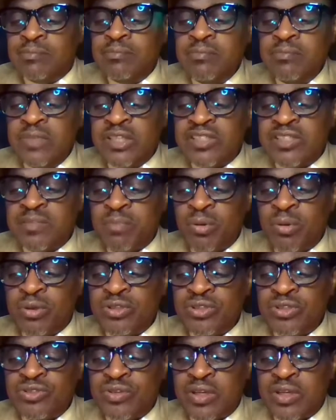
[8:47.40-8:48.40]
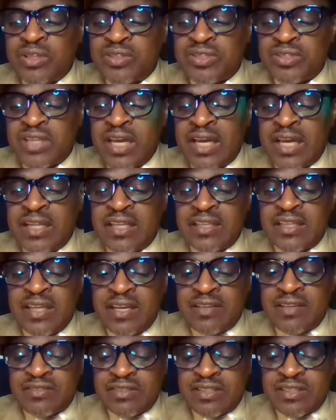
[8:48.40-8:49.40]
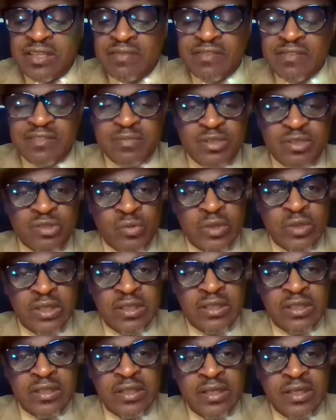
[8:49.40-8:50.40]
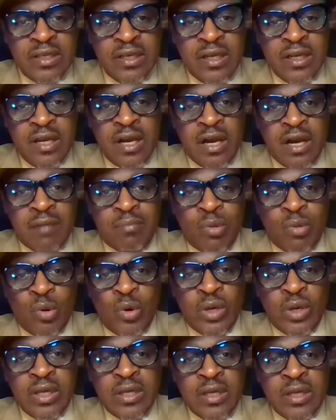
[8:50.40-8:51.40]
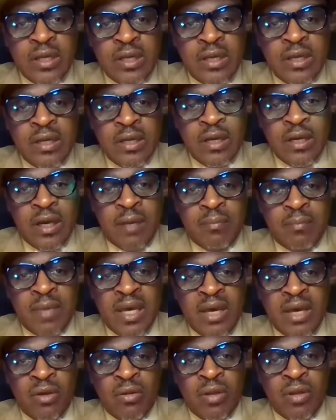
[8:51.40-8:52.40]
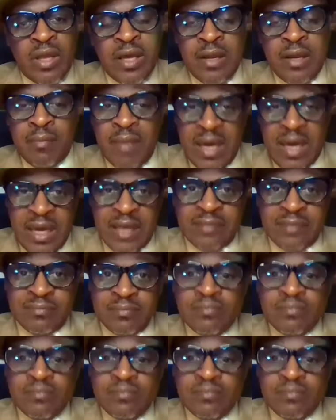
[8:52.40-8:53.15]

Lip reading: it's important that you understand that there's a difference between a boy, a male, and a man.